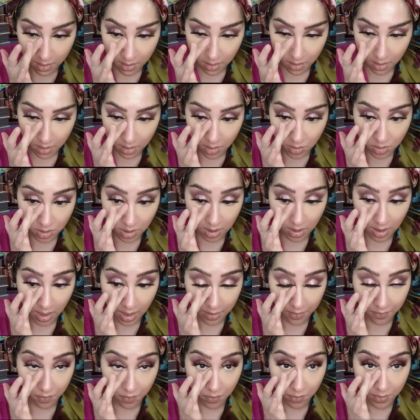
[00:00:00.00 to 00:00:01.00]
There's a lot
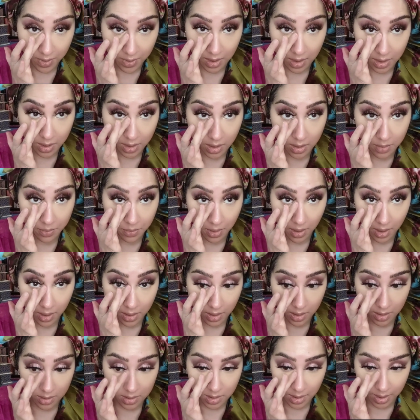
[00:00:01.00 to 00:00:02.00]
of really good
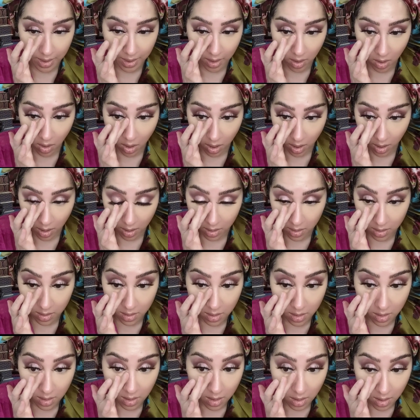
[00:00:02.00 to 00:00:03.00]
products that are
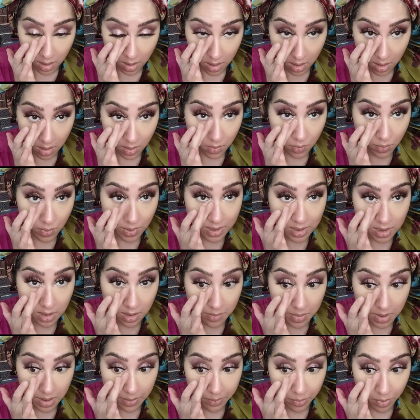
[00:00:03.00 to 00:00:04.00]

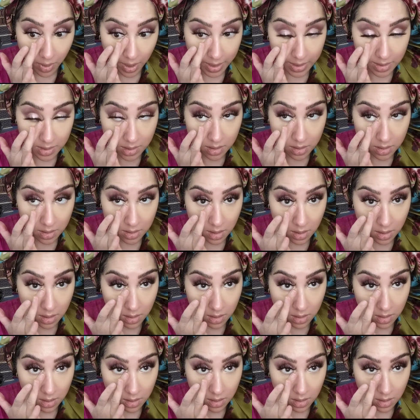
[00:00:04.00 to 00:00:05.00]
reasonably priced
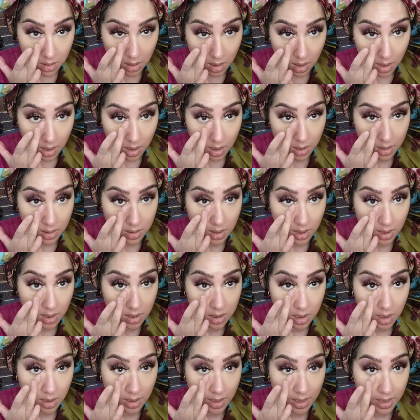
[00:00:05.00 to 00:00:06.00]
and
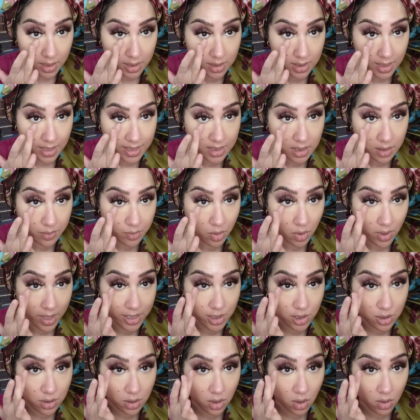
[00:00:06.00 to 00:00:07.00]
easily accessible
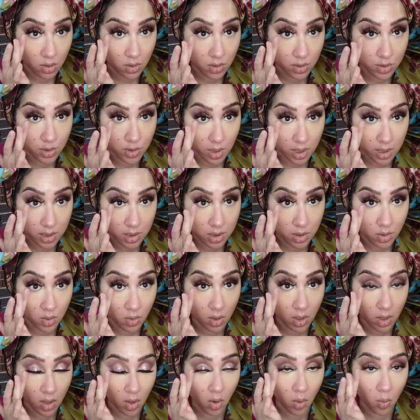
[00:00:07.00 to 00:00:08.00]
at your local
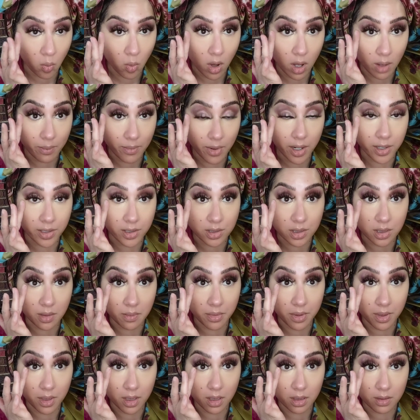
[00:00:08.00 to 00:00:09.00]
drugstore or Walmart or
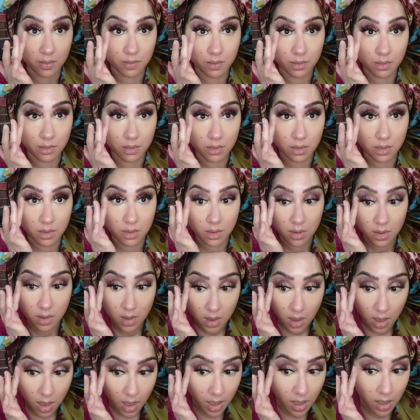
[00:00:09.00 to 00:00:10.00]
something.
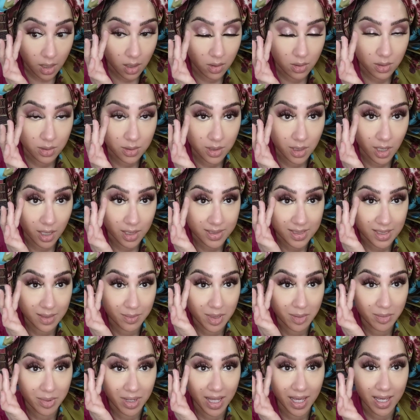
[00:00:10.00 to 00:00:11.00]
Uh-oh, y'all see me
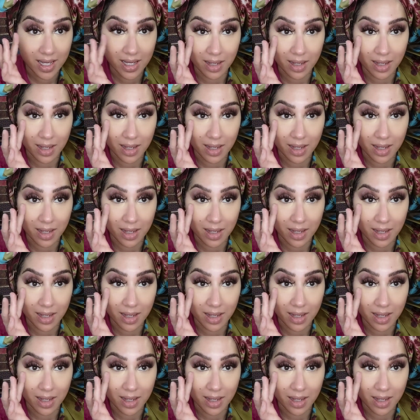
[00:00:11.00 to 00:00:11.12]
blink?